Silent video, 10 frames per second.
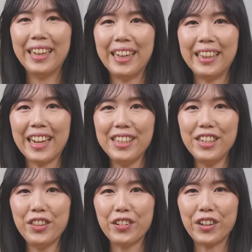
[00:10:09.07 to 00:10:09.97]
In
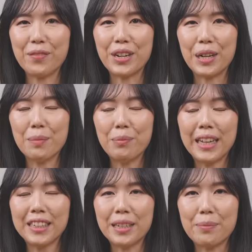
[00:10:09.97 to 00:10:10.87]
1931,
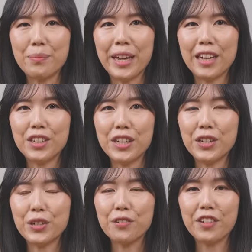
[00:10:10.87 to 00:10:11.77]
Platinum began to
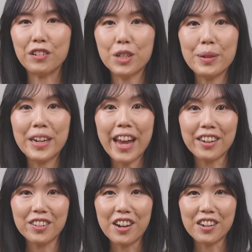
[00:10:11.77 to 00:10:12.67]
issue fountain pen
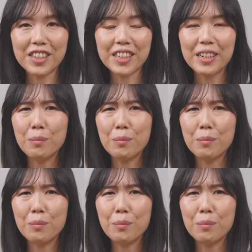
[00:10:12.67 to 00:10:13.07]
catalogs.